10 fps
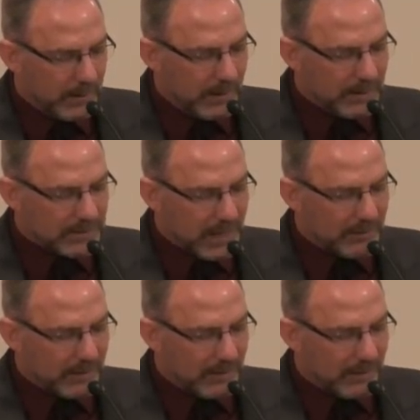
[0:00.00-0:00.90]
He
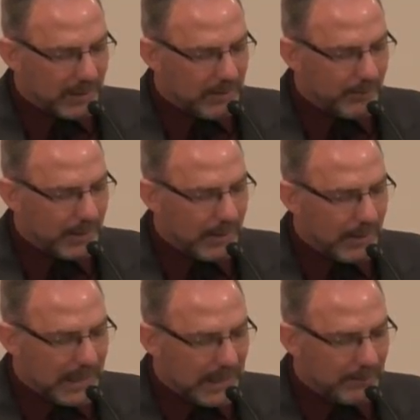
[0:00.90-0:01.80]
saith unto them,
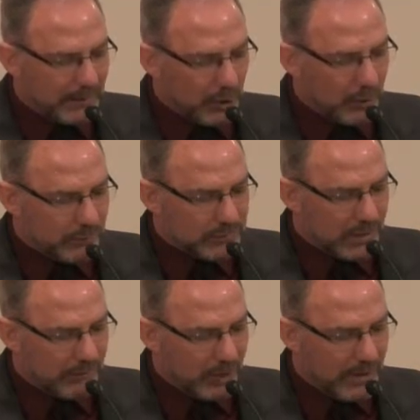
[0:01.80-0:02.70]
How many loaves
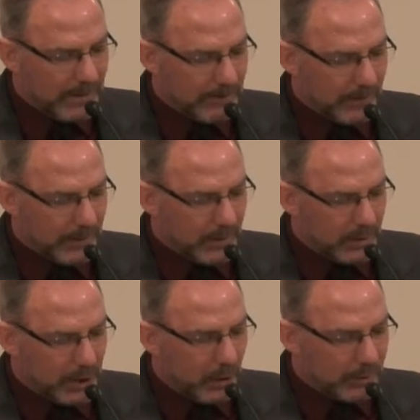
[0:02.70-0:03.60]
have ye?
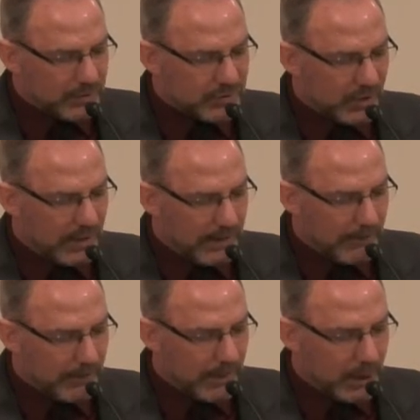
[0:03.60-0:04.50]
Go and see.
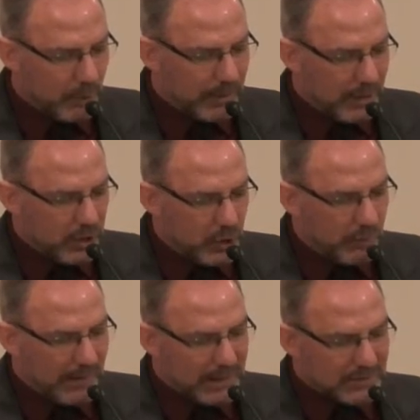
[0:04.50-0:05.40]
And when they
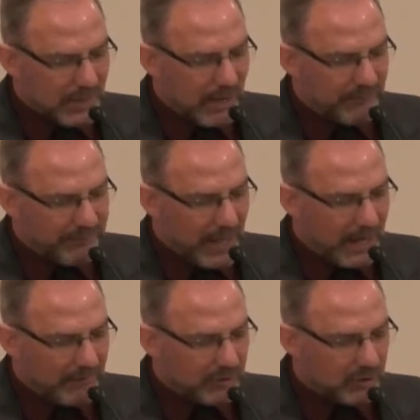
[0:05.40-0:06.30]
knew, they say,
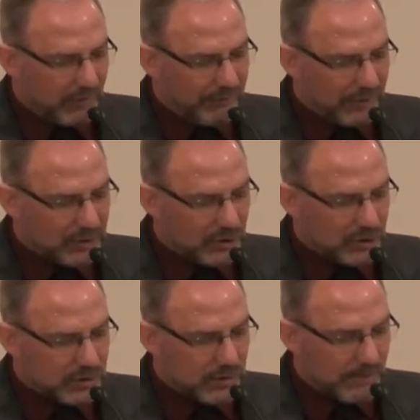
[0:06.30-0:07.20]
Five and two
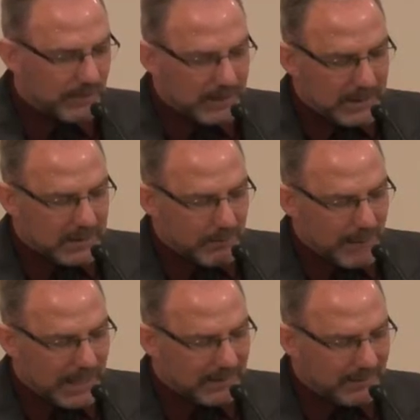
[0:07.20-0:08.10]
fishes he
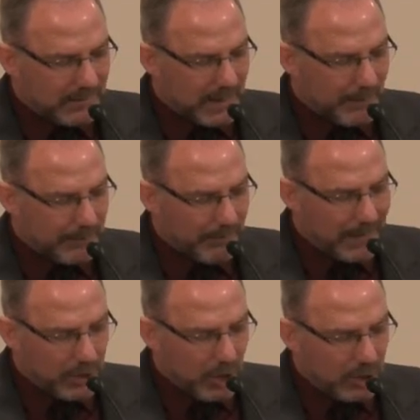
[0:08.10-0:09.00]
commanded them to
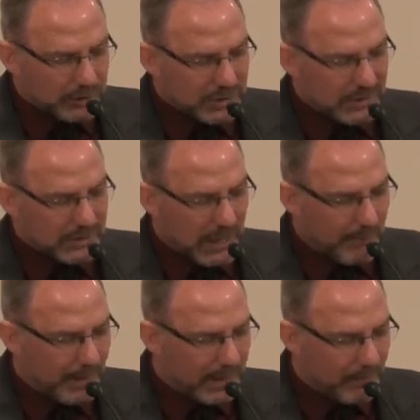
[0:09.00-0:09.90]
make all sit
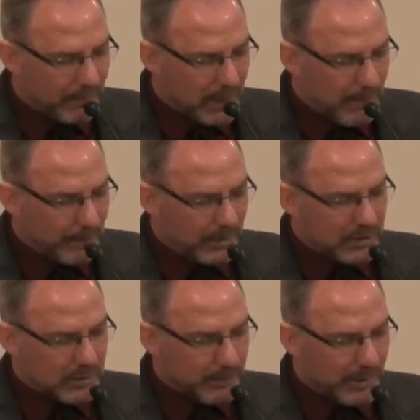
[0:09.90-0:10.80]
down by com
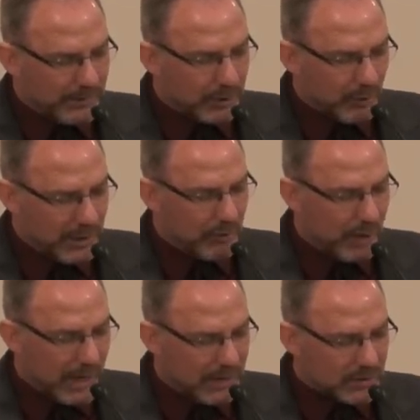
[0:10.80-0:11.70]
companies upon the green
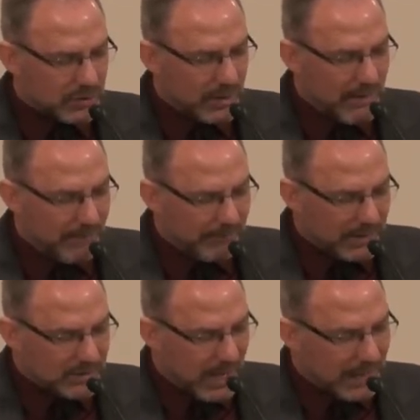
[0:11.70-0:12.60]
grass. And
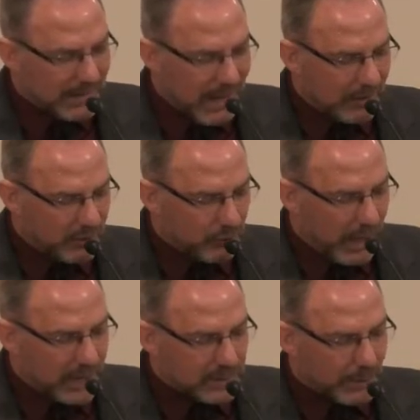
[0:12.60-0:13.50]
they sat down in
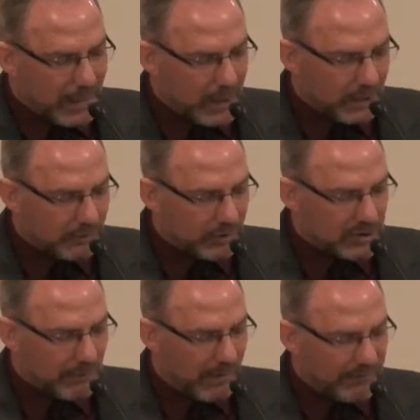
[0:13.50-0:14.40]
ranks by
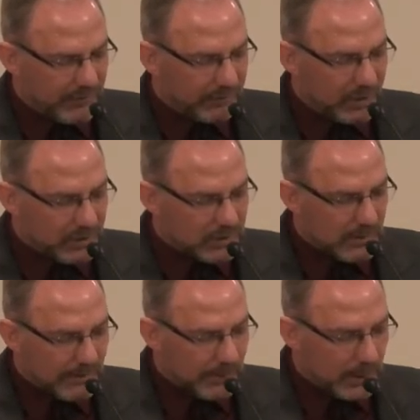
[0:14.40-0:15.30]
hundreds and by fifties.
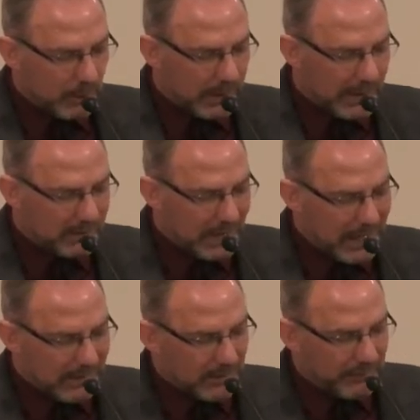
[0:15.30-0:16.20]
And when he had
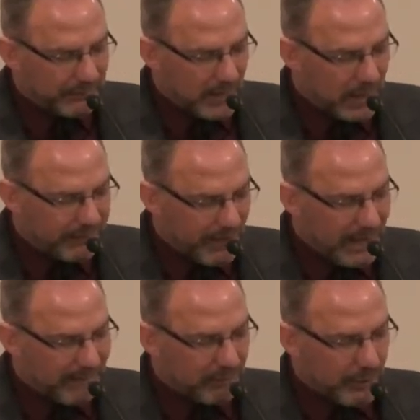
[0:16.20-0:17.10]
taken the uh,
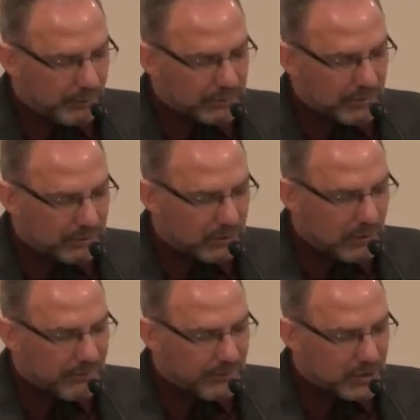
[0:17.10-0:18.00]
five loaves and the
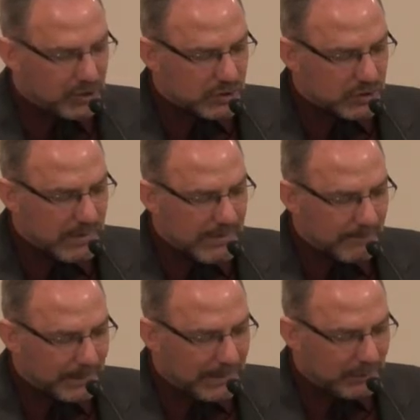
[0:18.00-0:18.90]
two fishes,
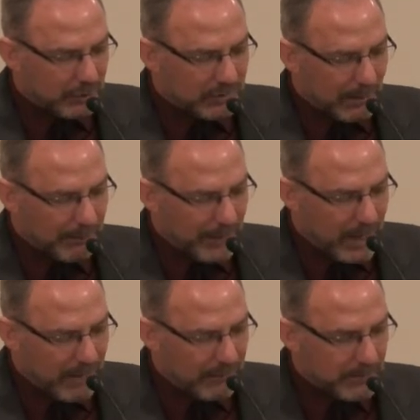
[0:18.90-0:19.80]
he looked up to
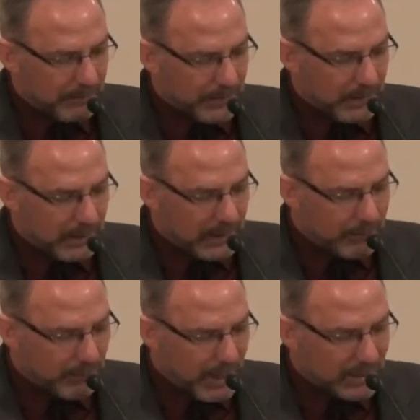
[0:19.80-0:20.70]
heaven. He
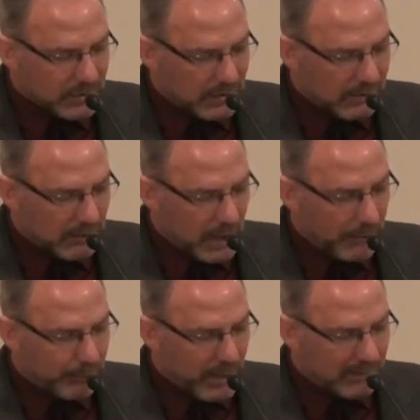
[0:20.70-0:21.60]
blessed and uh,
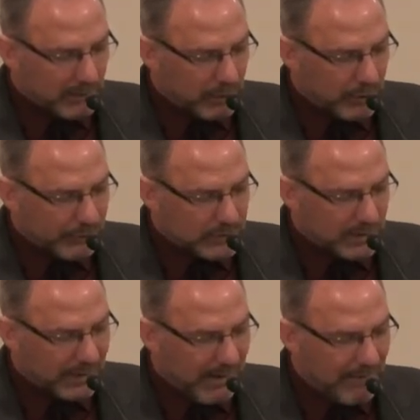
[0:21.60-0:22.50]
brake the loaves
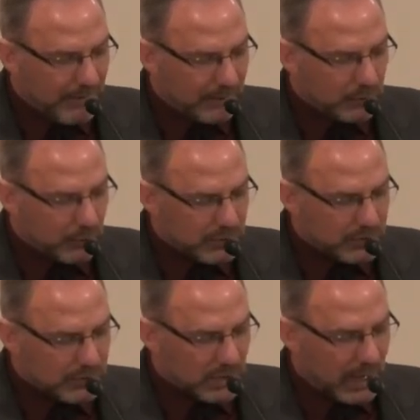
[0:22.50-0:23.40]
and gave them to his
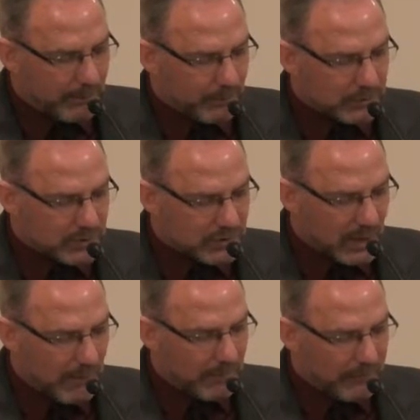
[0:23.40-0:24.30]
disciples to
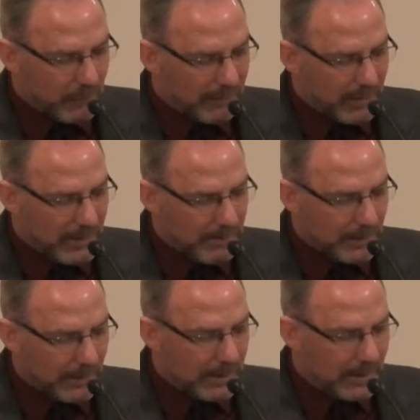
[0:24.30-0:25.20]
set before them.
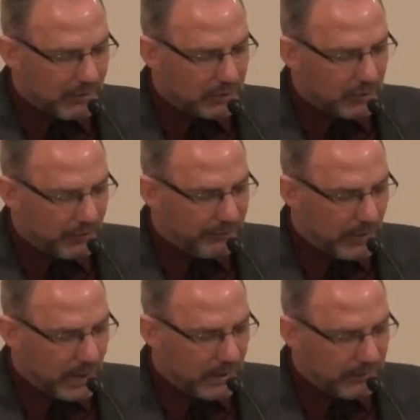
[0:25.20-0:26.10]
And the two
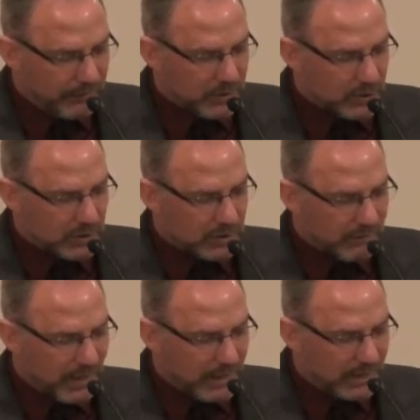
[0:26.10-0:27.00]
uh, fishes
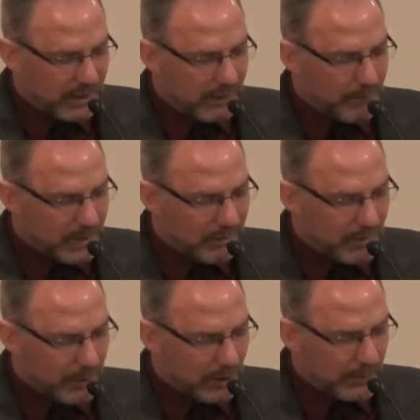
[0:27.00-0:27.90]
divided he among
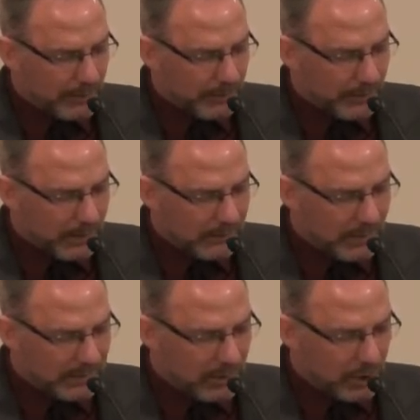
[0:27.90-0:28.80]
them all. And they
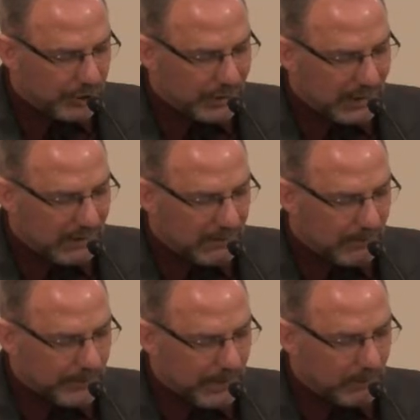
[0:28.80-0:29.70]
did all eat
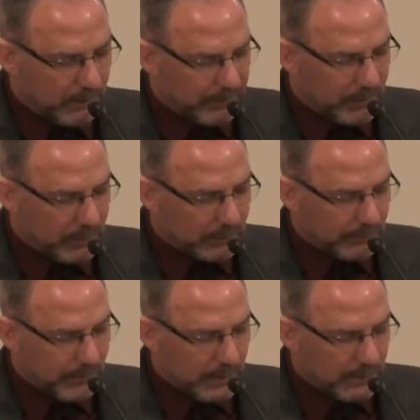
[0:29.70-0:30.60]
and were filled.
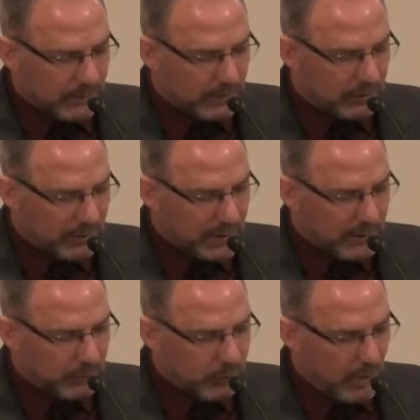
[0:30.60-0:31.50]
They took
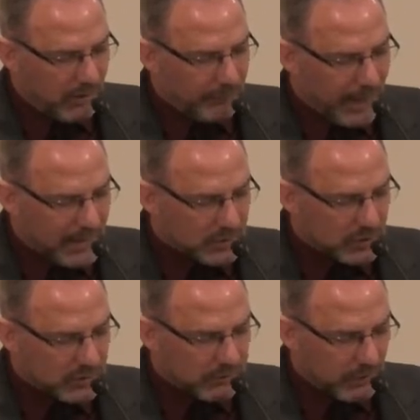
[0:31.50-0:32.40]
up twelve
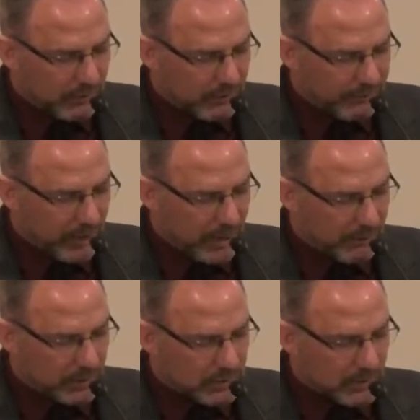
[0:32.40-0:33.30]
baskets full of the
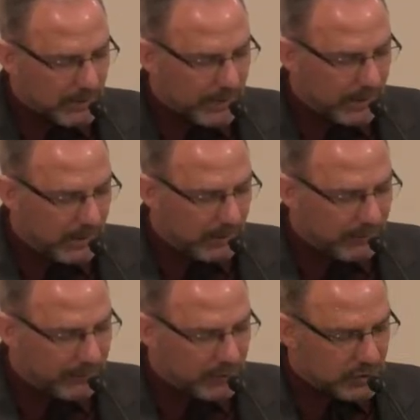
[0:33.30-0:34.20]
fragments and of
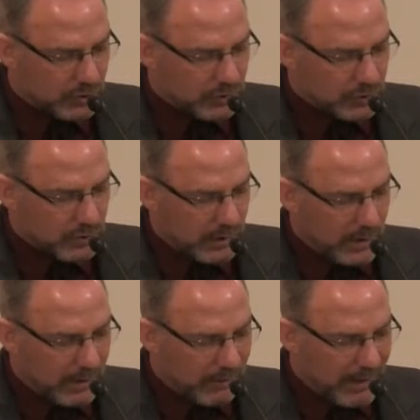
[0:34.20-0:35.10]
the fishes.
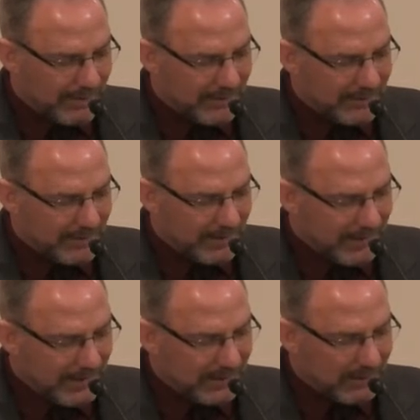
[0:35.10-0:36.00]
And they that did
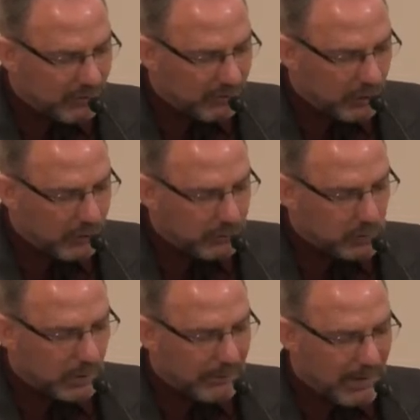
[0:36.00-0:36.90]
eat of the loaves
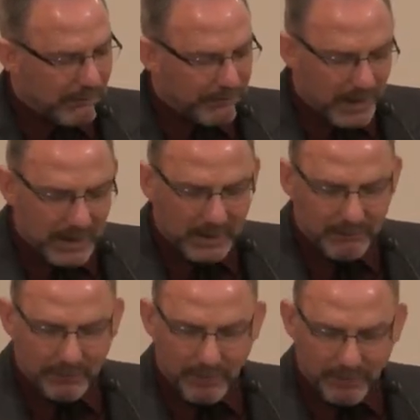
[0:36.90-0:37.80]
were about
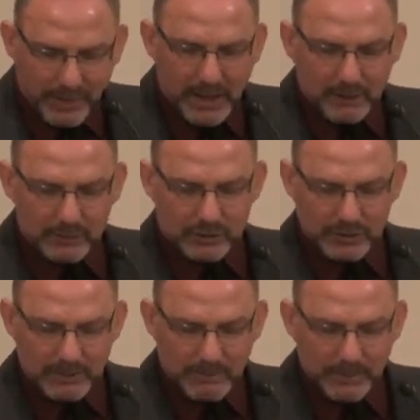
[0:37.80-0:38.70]

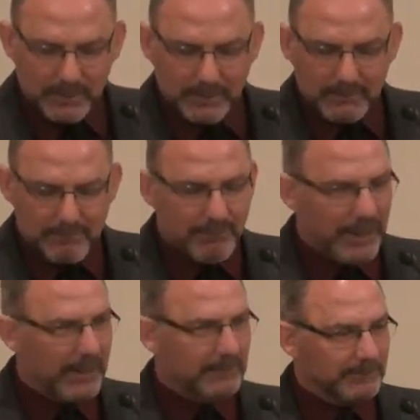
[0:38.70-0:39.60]
5,000
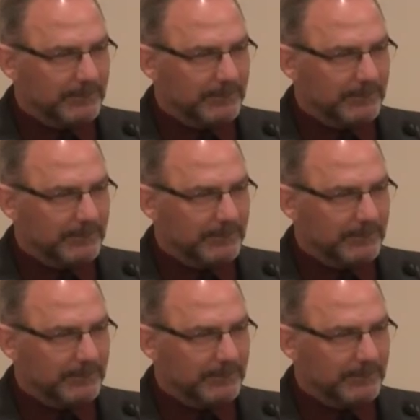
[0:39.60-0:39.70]
men.